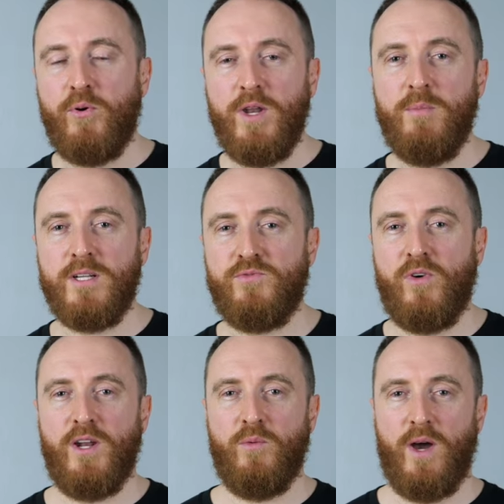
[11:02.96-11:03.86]
pretty much
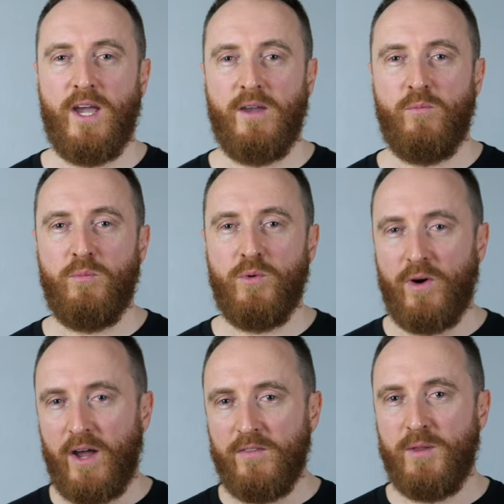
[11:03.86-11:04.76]
right away, when we
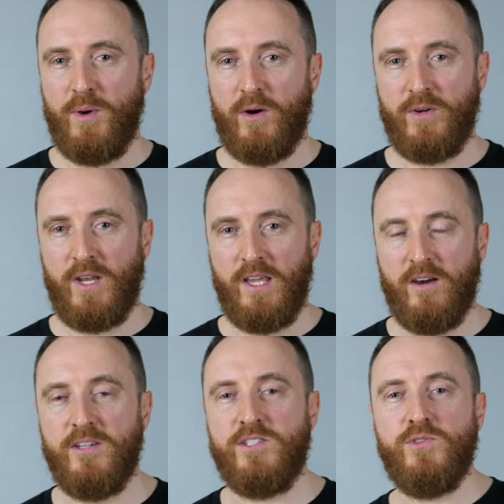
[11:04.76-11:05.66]
were out in the balcony,
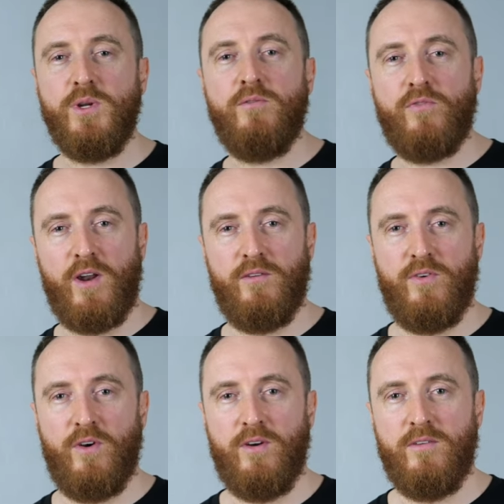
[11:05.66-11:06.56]
I stood in front of
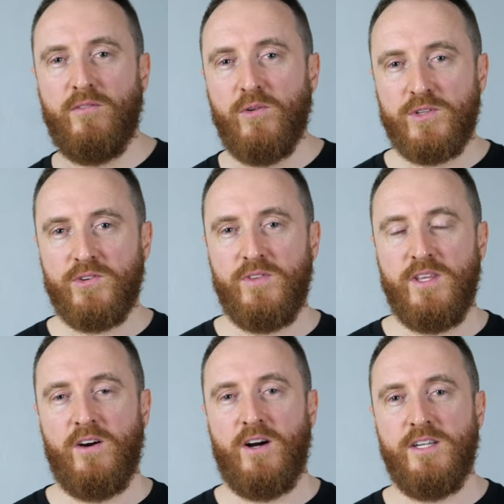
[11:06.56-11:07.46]
her, looked her in
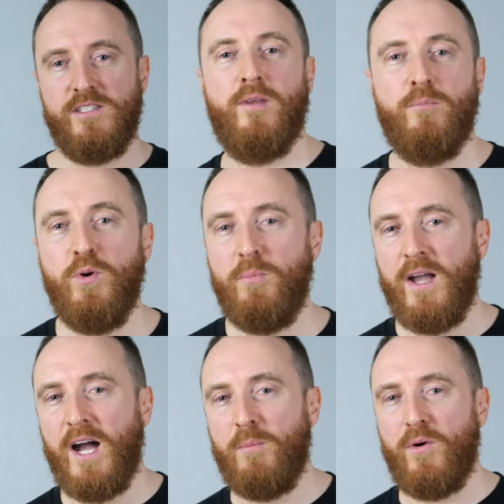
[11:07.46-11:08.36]
the eyes, put
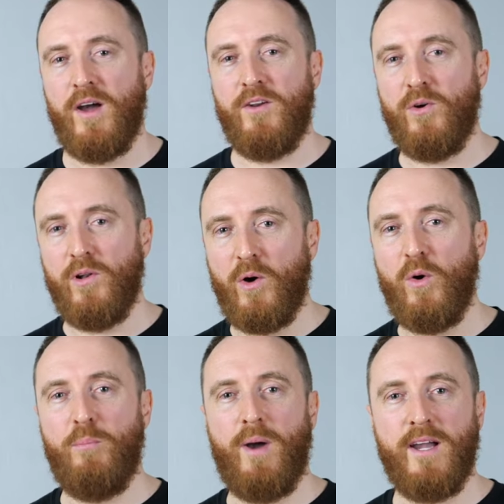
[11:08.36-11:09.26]
my arm around her
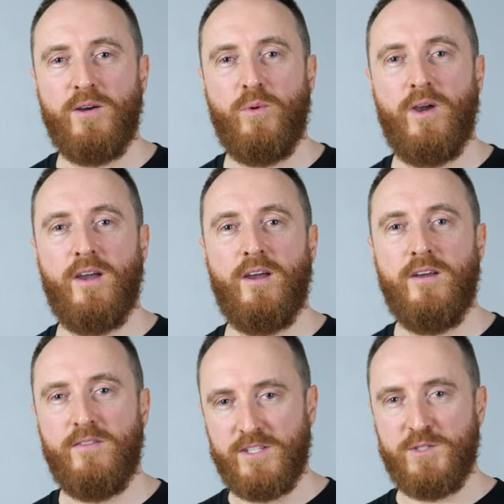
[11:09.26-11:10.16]
lower back where
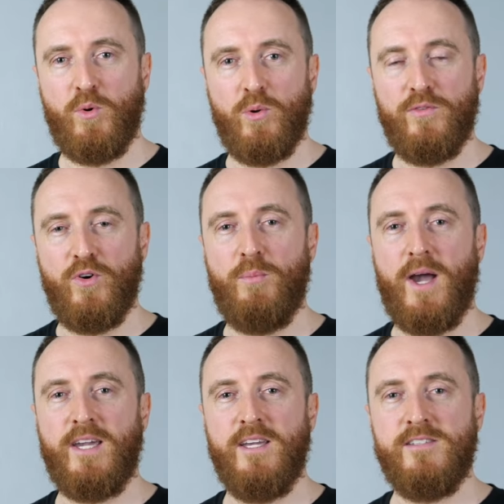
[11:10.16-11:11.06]
the small of her
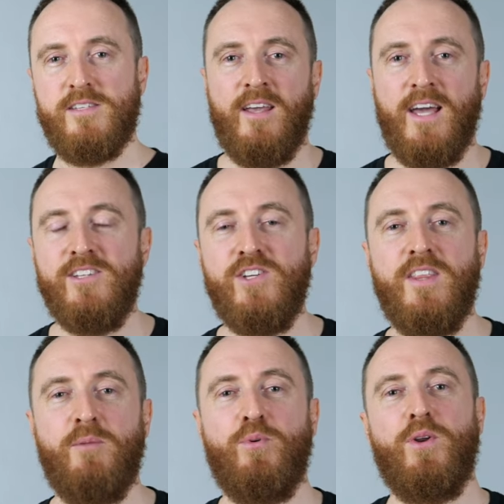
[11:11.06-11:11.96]
back is, and she
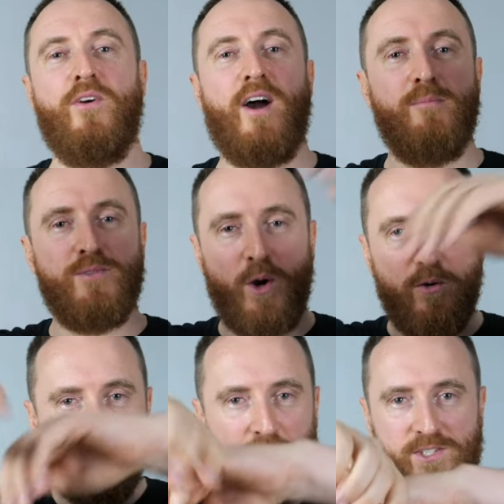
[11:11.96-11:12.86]
then put her arms
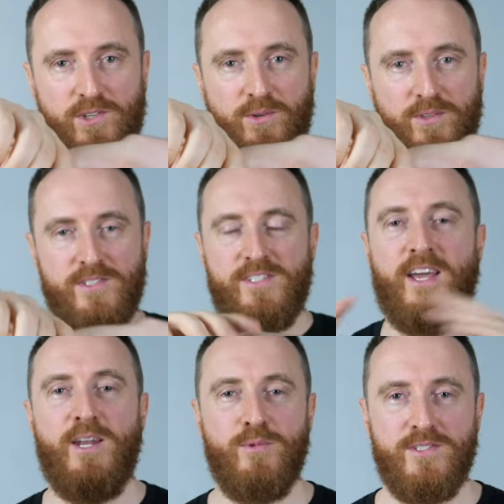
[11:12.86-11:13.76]
over my shoulders,
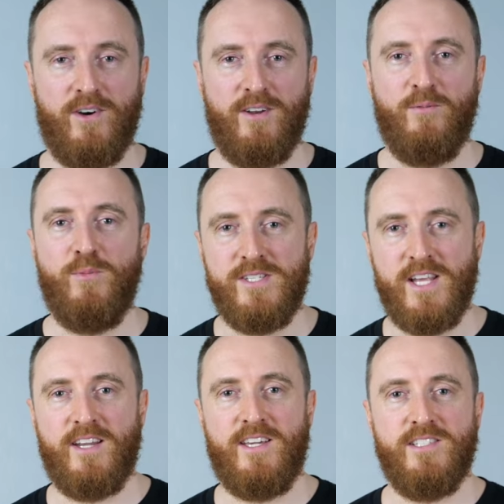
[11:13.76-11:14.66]
and it was on. We
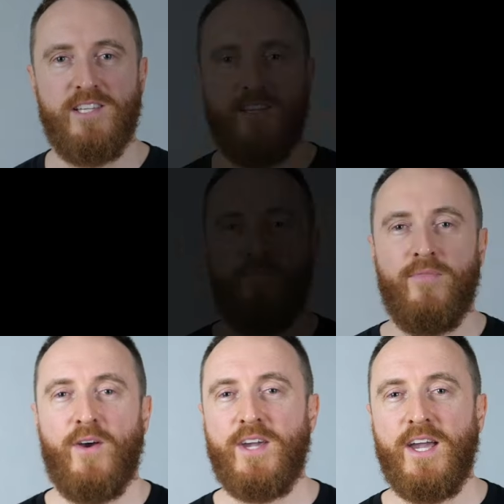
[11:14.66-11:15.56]
started kissing.
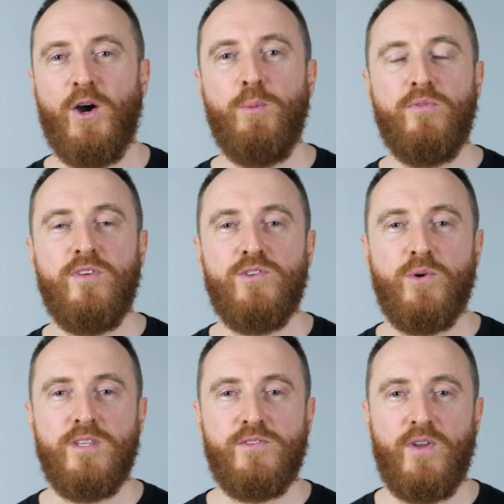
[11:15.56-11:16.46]
Okay, I hope you've
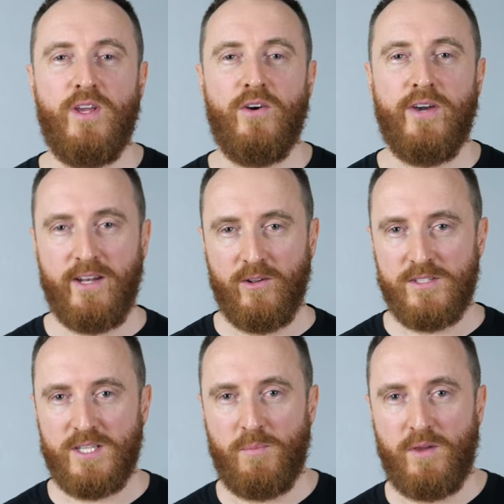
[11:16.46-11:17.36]
enjoyed this video and
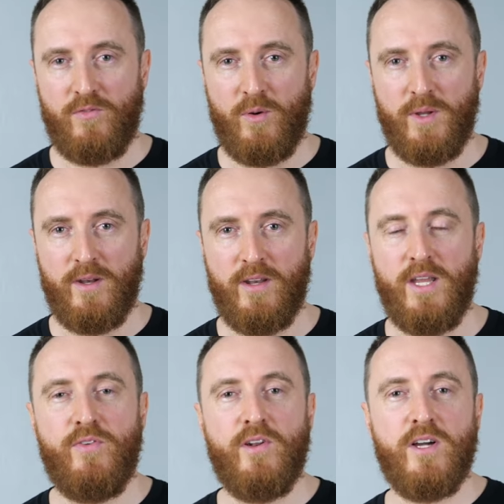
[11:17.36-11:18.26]
learned something from it.
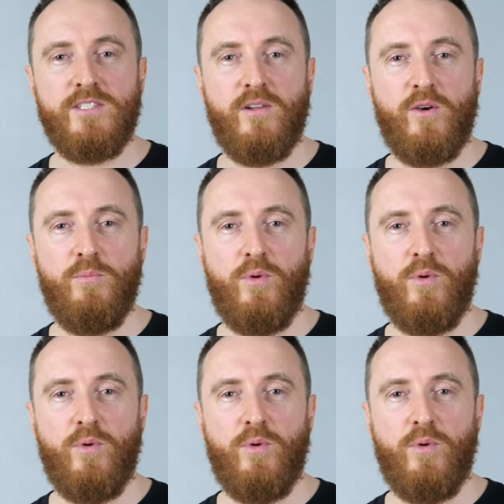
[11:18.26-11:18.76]
If you'd like to learn